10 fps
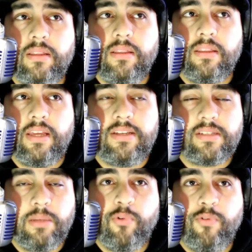the
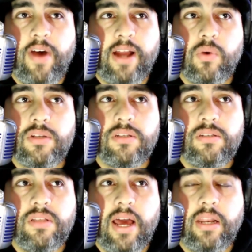simple fact was is
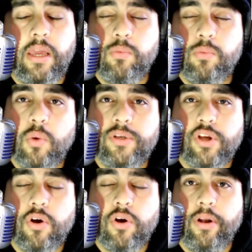that he was always
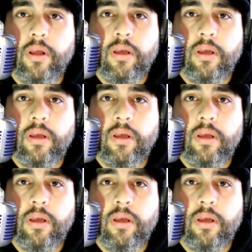hurt.